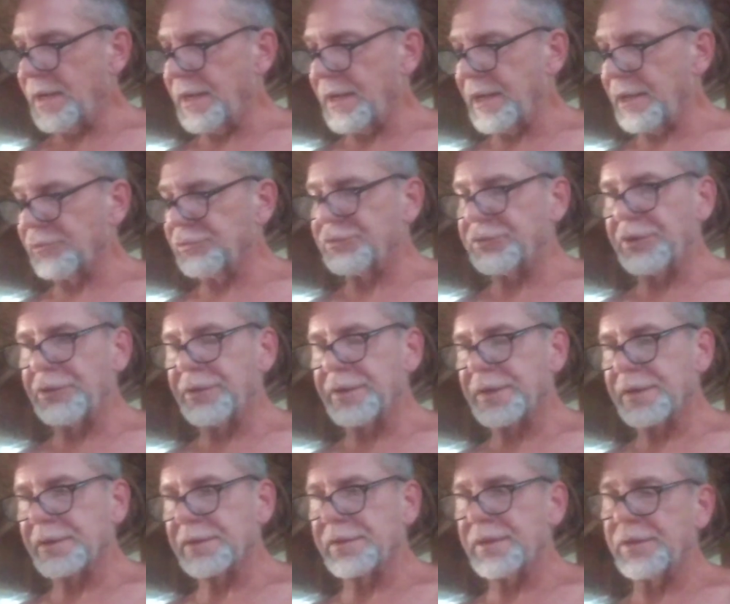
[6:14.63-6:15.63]

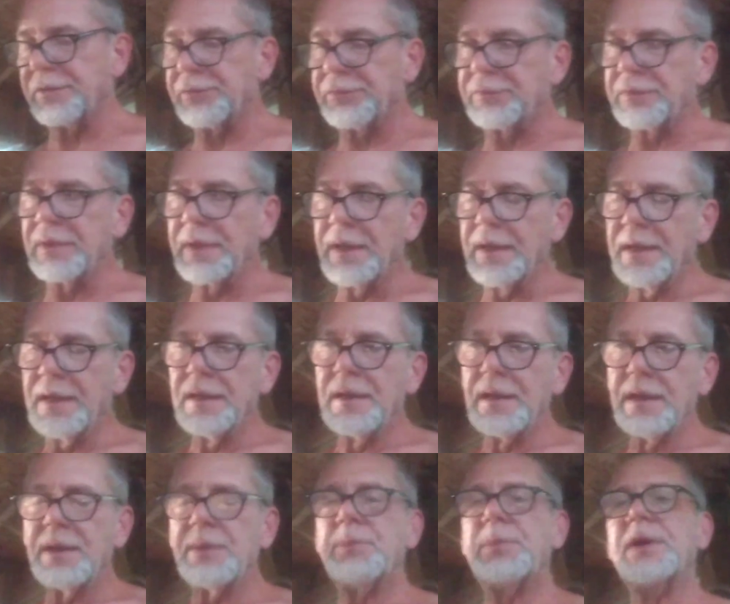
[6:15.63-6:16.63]
Algeria is
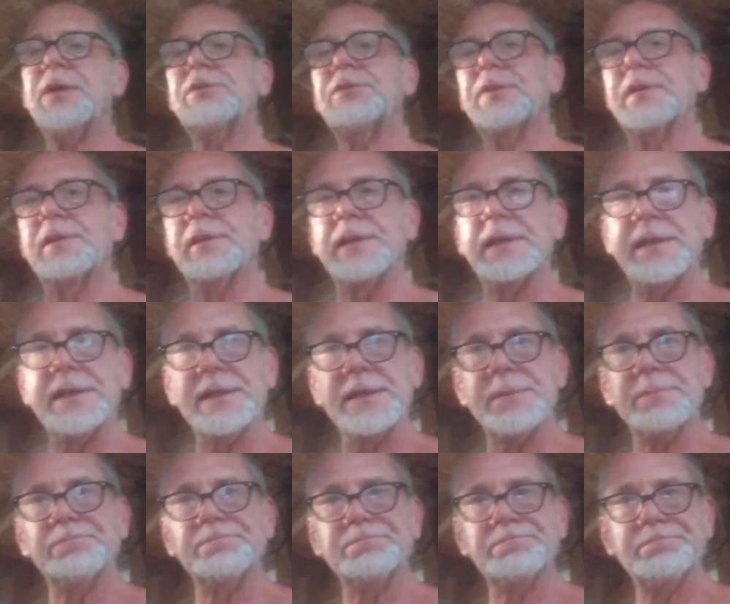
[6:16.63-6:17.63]
basically
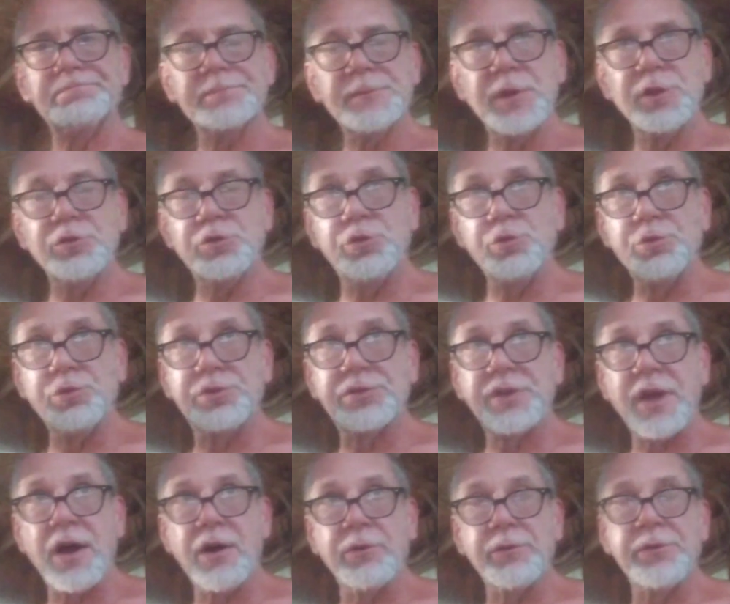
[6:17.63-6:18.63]
due
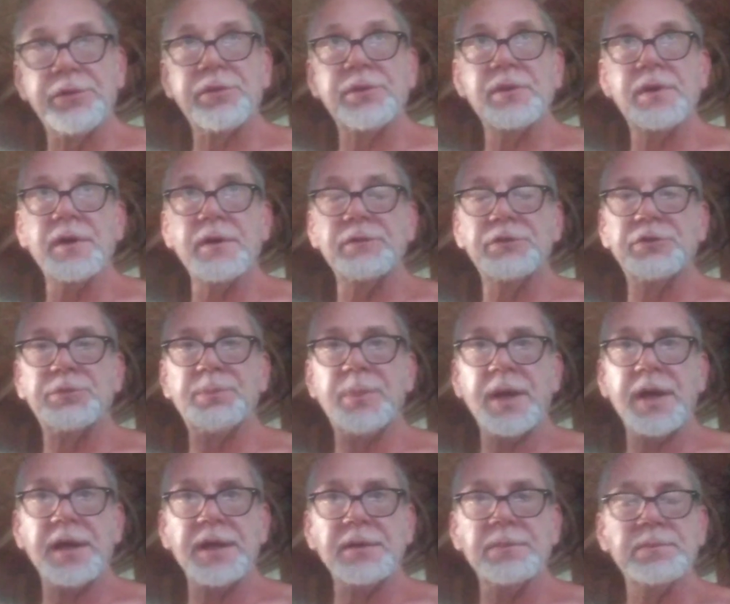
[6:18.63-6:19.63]
south of
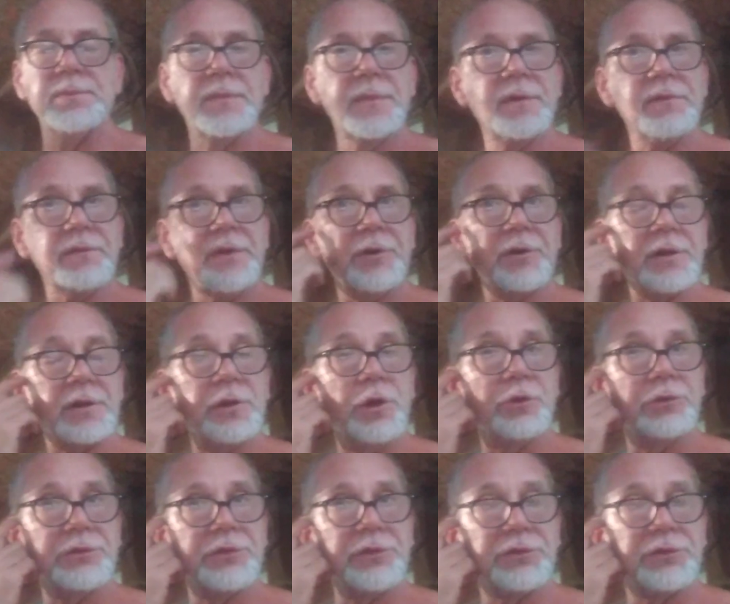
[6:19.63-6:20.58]
Spain, very close to